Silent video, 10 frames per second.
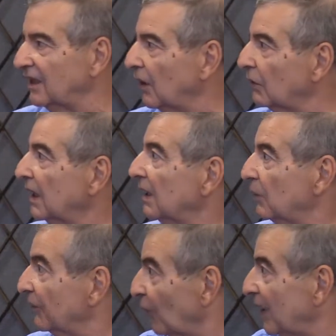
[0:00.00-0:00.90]
how
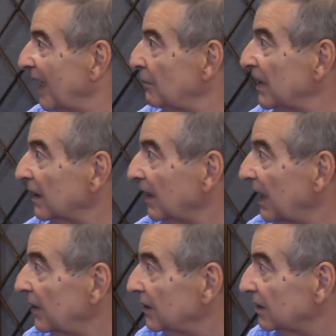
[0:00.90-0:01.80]
we're 48-minute
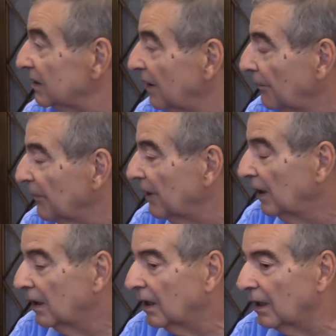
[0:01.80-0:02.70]

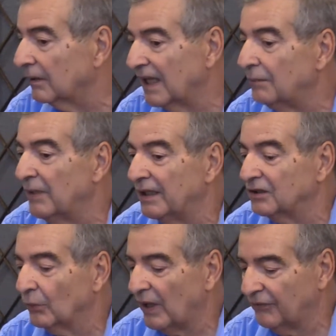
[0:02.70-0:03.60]
light
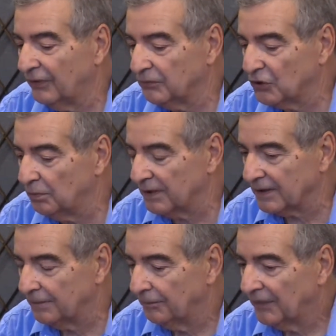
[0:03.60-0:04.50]
minutes away from
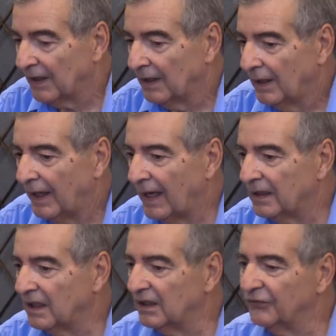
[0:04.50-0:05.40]
Jupiter.
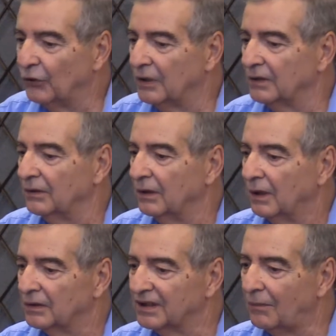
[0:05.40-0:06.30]
And then if you could
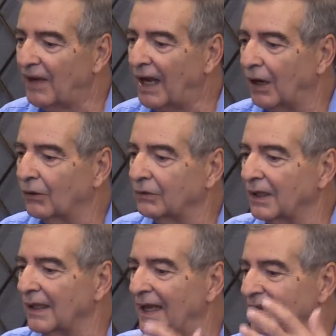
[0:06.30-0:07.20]
somehow
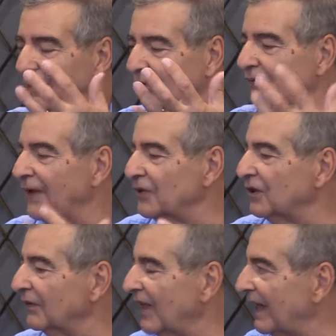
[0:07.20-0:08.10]
get the
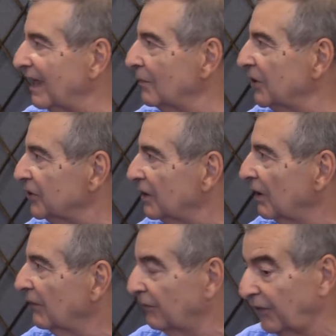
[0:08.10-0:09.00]
reflection of that image
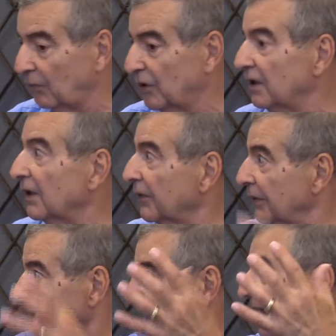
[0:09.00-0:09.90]
from
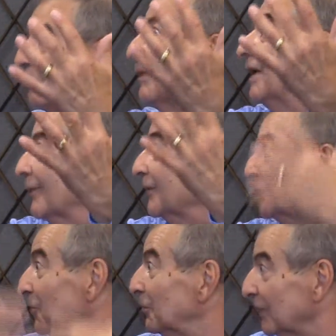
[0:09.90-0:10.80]
Earth, like a mirror on
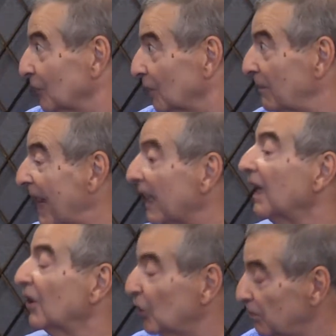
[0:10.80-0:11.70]
Jupiter, and look back,
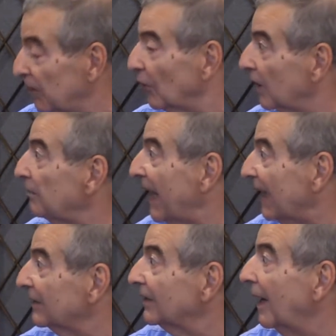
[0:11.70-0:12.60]
you'd be looking
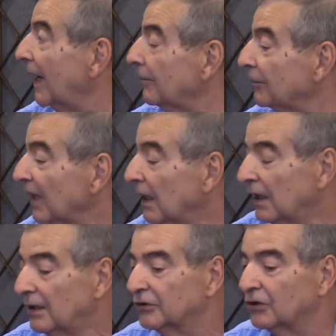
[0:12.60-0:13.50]
back in time.
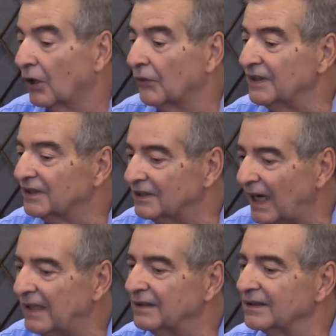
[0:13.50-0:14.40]
So this
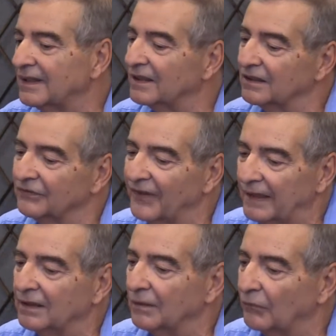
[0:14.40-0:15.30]
scientist has
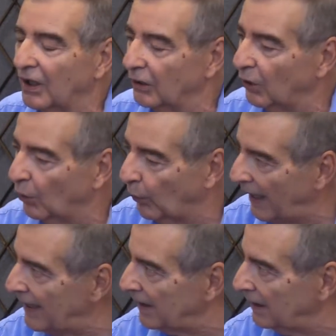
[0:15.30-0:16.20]
invented a
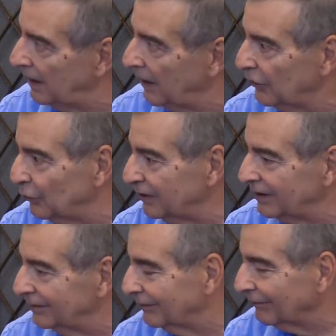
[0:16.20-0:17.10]
way,
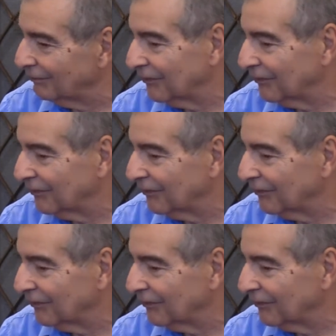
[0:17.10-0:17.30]
using